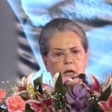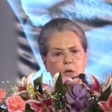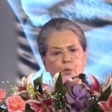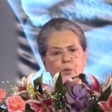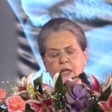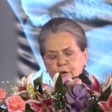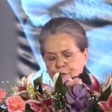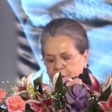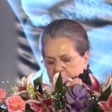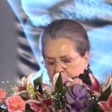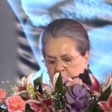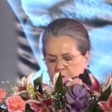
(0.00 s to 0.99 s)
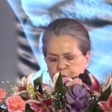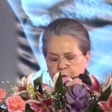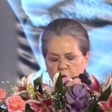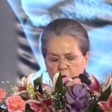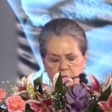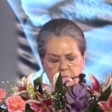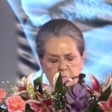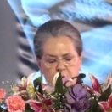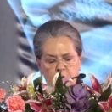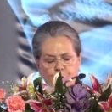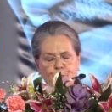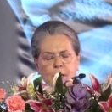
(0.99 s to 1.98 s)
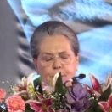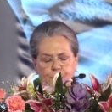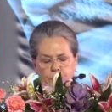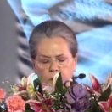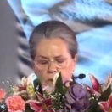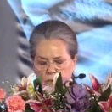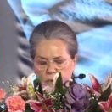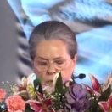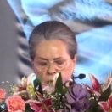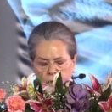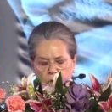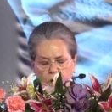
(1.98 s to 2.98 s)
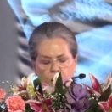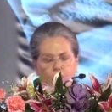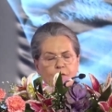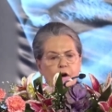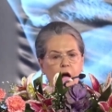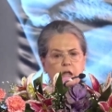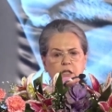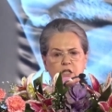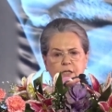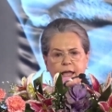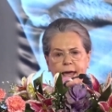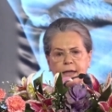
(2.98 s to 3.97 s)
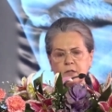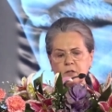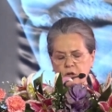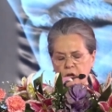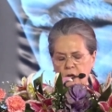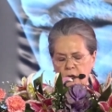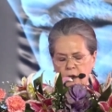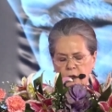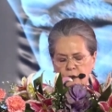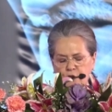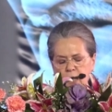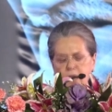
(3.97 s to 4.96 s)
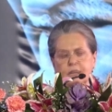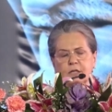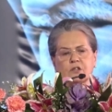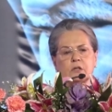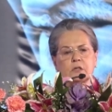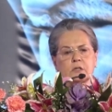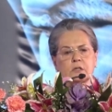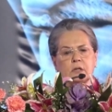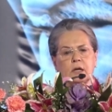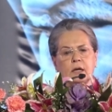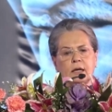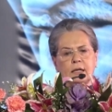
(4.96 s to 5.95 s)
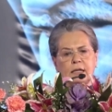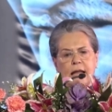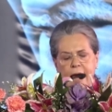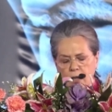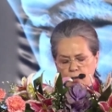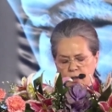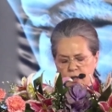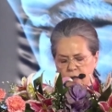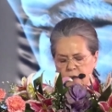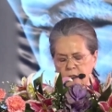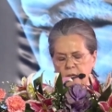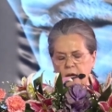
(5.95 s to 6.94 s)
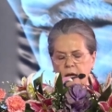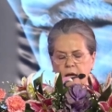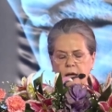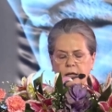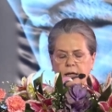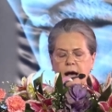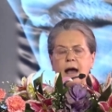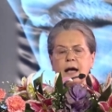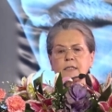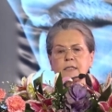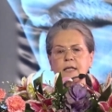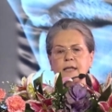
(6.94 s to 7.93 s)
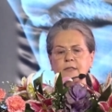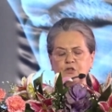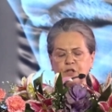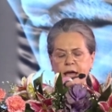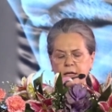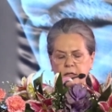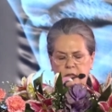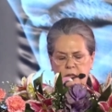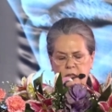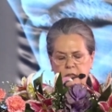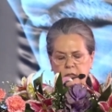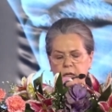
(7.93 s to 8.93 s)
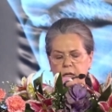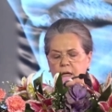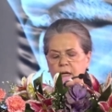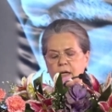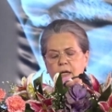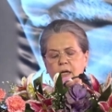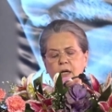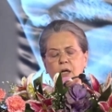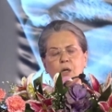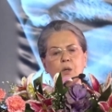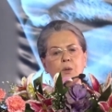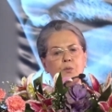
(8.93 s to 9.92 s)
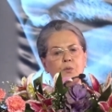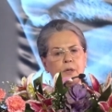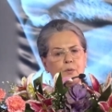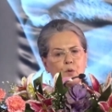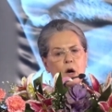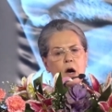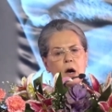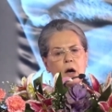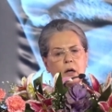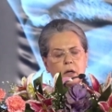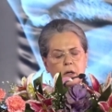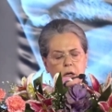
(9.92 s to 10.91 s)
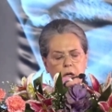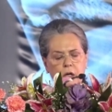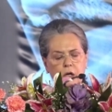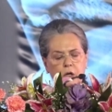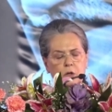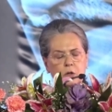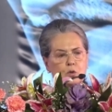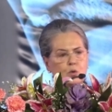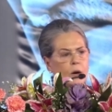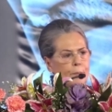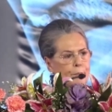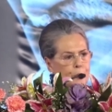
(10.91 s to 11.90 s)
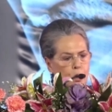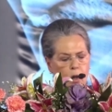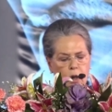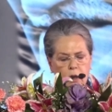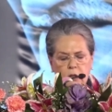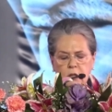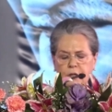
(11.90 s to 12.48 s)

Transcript: We reflect the voices of people of all states, religions, languages, castes, and genders. We work to uphold the